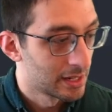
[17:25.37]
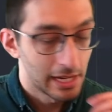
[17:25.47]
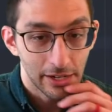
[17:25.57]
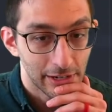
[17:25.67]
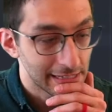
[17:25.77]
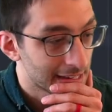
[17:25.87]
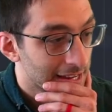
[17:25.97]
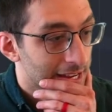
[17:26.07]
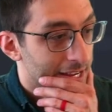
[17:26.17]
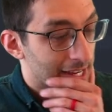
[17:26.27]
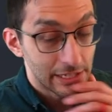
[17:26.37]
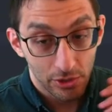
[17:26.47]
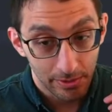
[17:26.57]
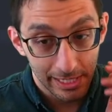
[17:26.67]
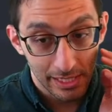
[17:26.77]
Hey, Grace. It's
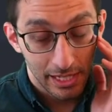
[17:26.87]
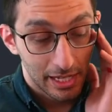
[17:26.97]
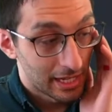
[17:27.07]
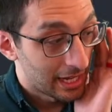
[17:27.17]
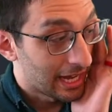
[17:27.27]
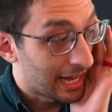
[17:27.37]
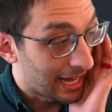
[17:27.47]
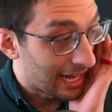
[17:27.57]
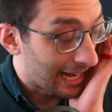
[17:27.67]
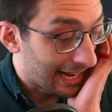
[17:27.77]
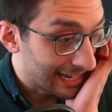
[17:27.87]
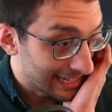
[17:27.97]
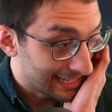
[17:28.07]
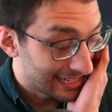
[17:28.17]
going well. I